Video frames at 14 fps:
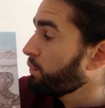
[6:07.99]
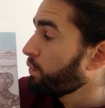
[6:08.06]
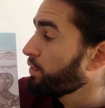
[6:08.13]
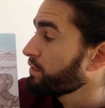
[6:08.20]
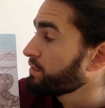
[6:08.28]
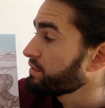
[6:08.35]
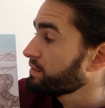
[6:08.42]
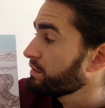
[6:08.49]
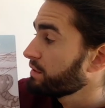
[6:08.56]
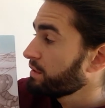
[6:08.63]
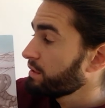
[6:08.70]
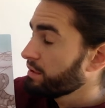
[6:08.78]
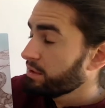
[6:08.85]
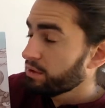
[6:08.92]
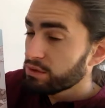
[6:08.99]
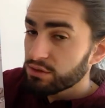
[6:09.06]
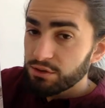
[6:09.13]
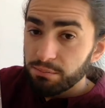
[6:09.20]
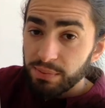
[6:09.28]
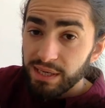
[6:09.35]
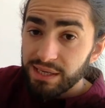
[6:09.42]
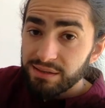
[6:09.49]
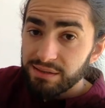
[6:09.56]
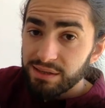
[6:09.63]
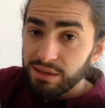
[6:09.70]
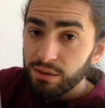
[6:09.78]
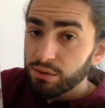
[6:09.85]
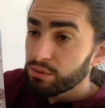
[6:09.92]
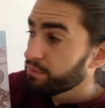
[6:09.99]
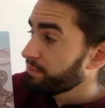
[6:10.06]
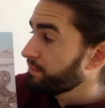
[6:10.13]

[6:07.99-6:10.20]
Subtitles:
was to be still,